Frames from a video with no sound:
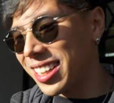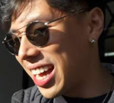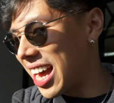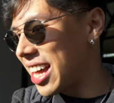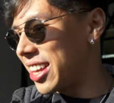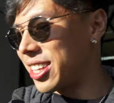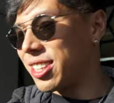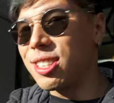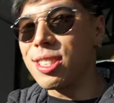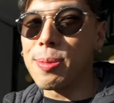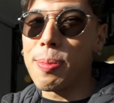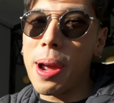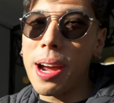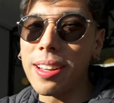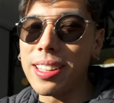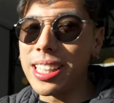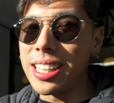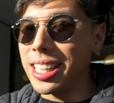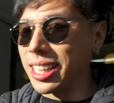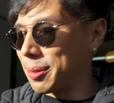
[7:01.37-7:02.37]
And this is
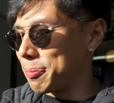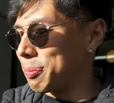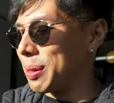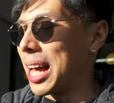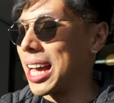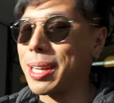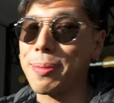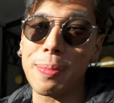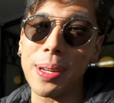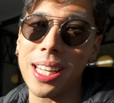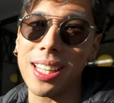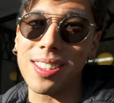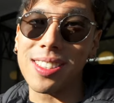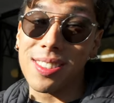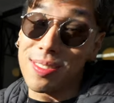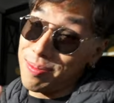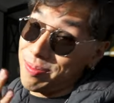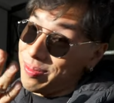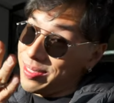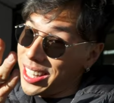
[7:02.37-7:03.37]
apparently like a black
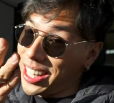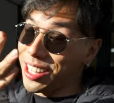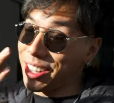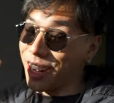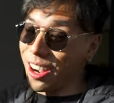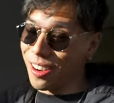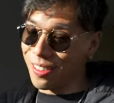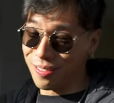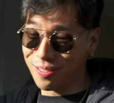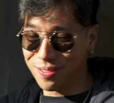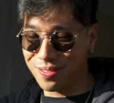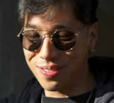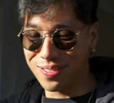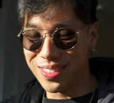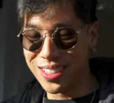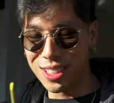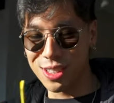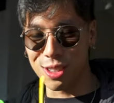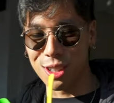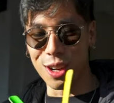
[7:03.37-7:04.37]
beans. There you go.
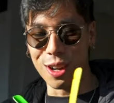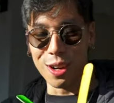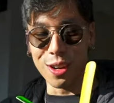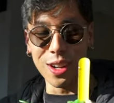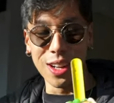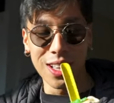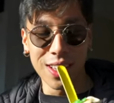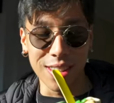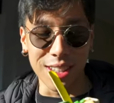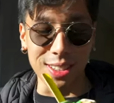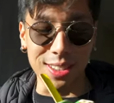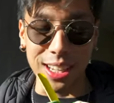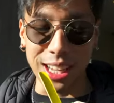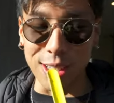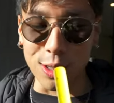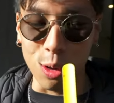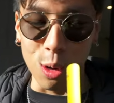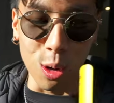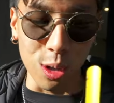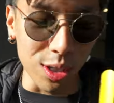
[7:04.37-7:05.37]
So this
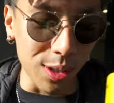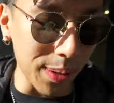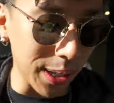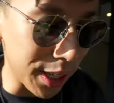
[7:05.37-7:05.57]
tastes awesome.